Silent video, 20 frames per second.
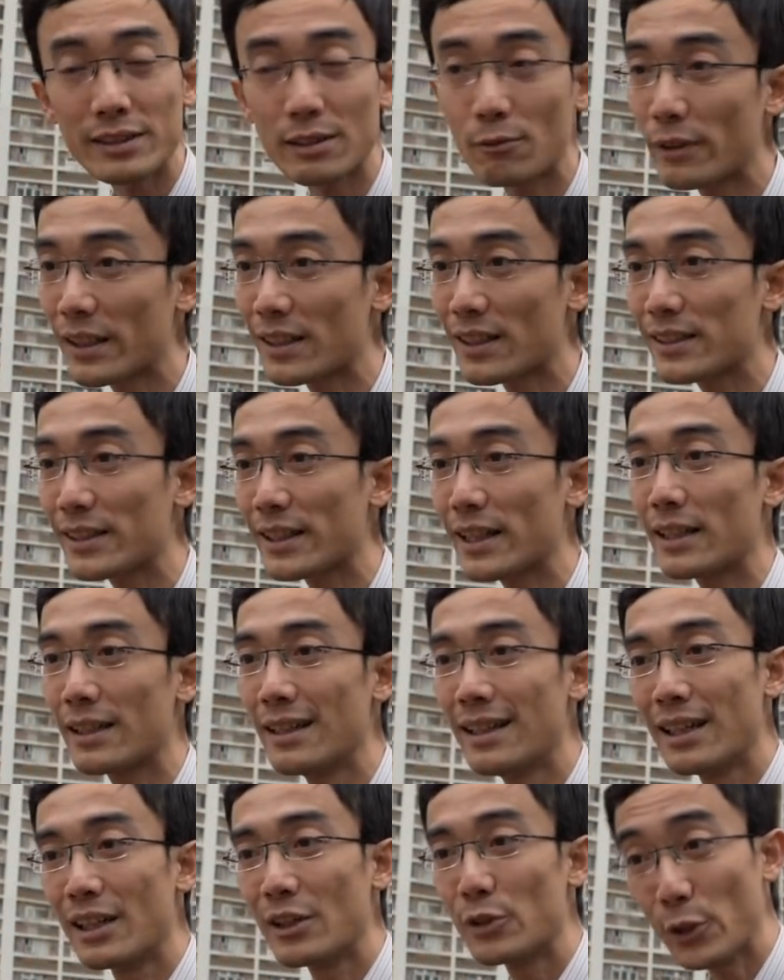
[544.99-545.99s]
something like that,
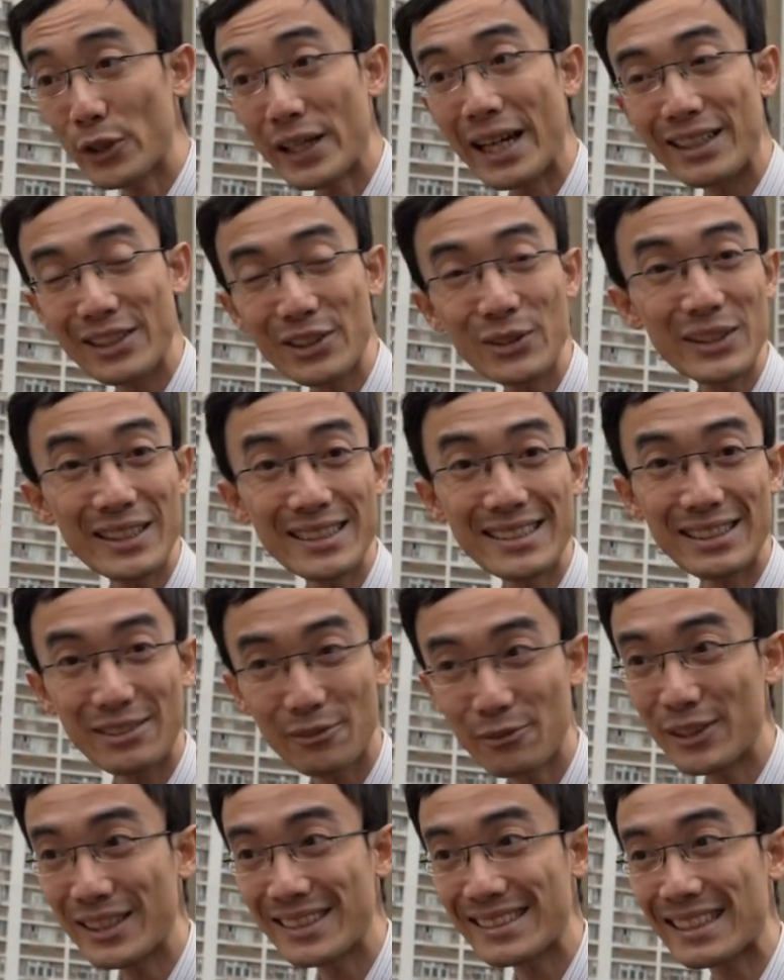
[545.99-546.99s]
you can do this
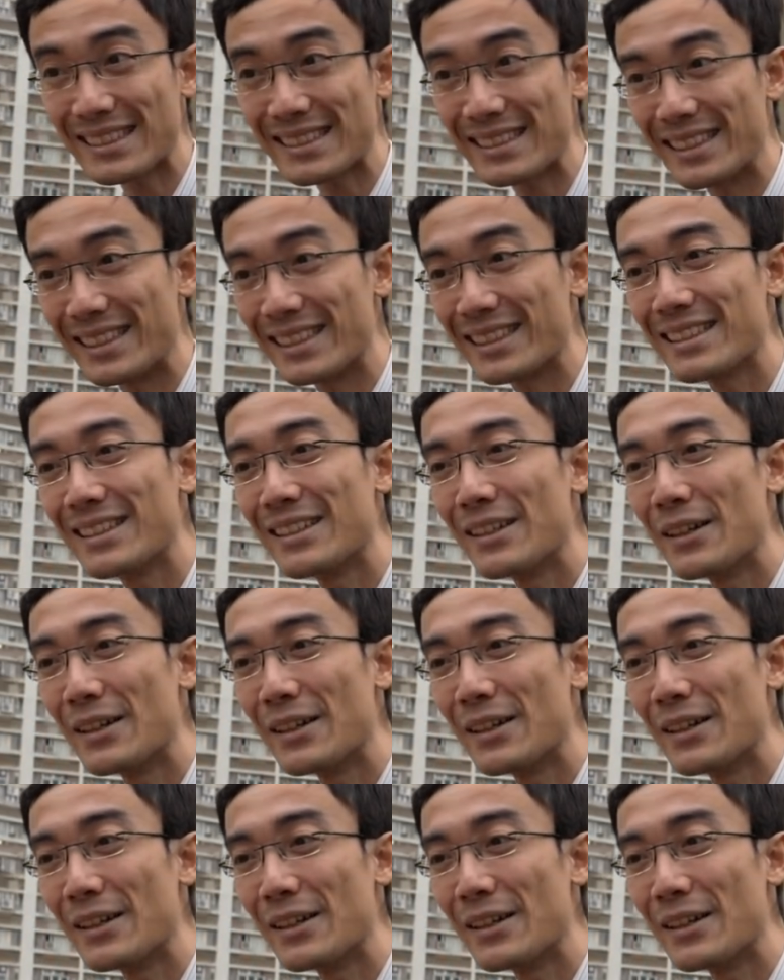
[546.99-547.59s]
in 360.